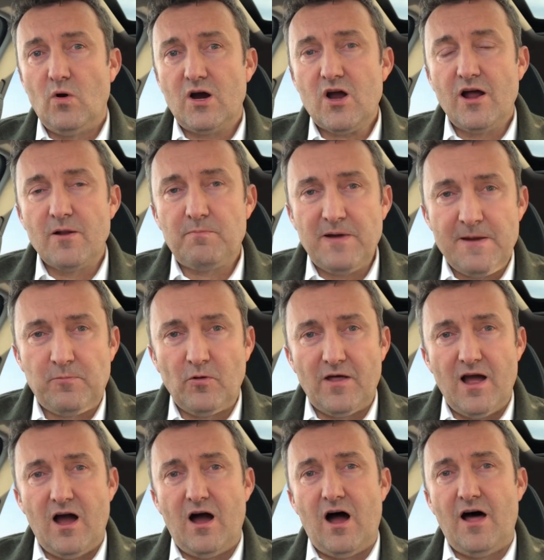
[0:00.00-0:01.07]
what kind of
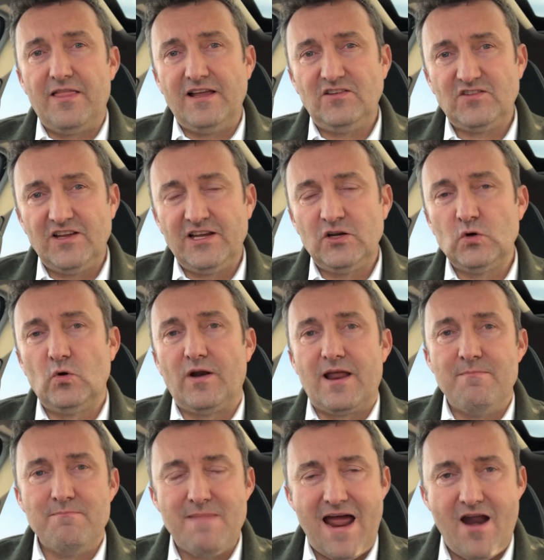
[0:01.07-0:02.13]
people they are. Are they single?
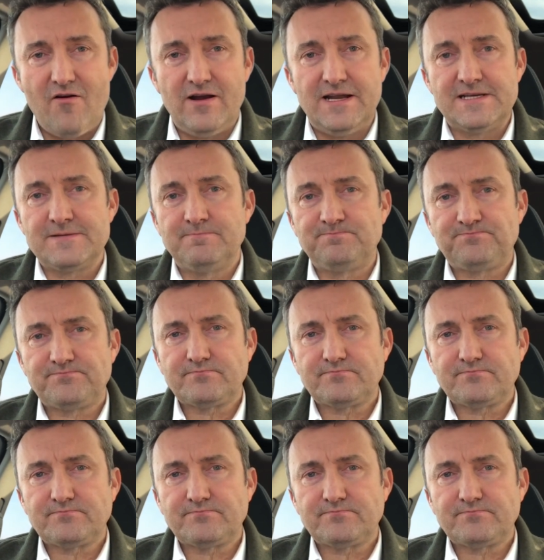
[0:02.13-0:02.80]
Are they married?